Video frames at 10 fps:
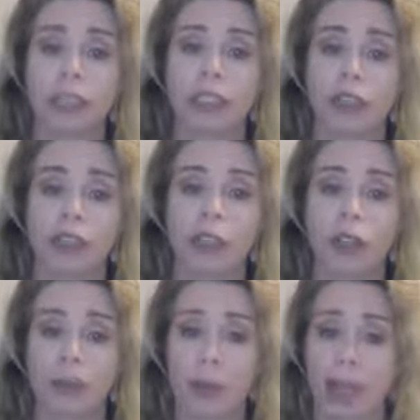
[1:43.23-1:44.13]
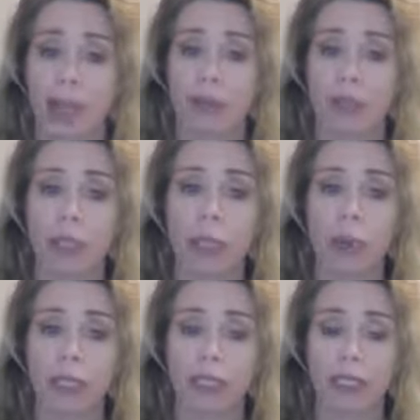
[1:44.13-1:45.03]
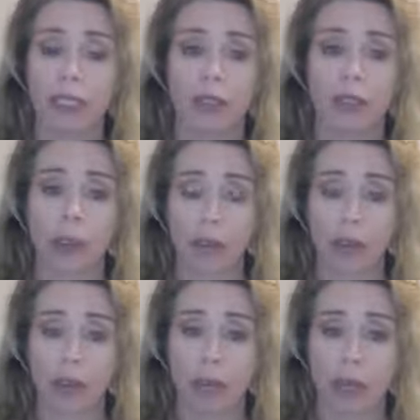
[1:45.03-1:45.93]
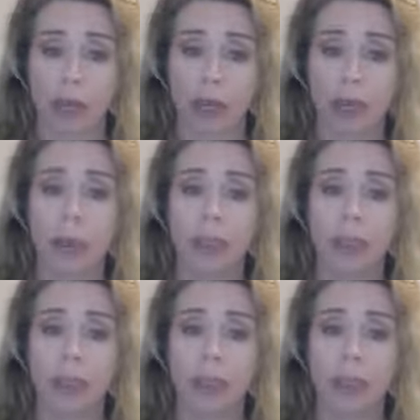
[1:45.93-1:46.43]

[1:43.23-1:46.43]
So you pay that fee once, that upfront fee,